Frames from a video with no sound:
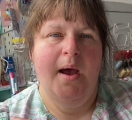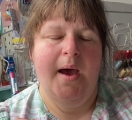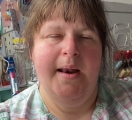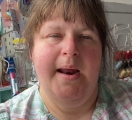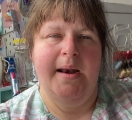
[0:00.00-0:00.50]

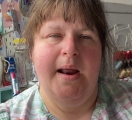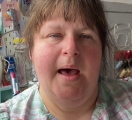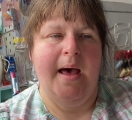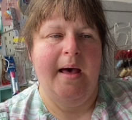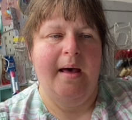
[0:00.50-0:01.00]
and then
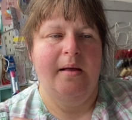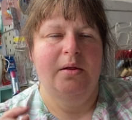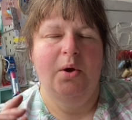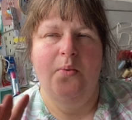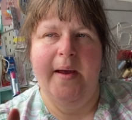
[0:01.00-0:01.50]
a
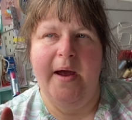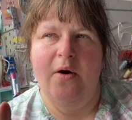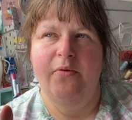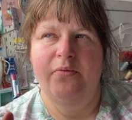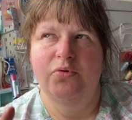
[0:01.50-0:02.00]

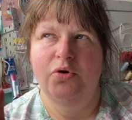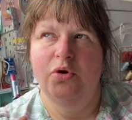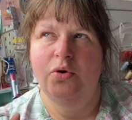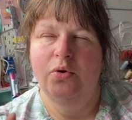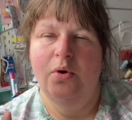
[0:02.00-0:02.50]
twelve
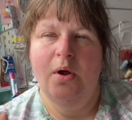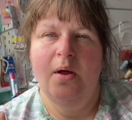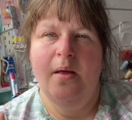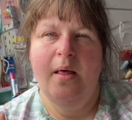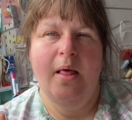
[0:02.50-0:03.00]
to
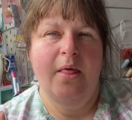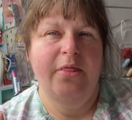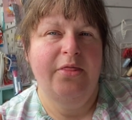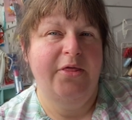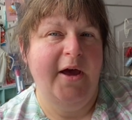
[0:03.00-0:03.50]

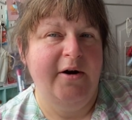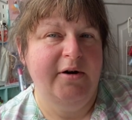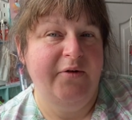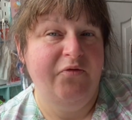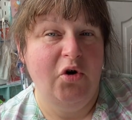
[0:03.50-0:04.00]

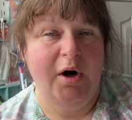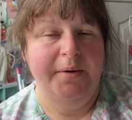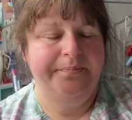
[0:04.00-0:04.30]
thirty-four.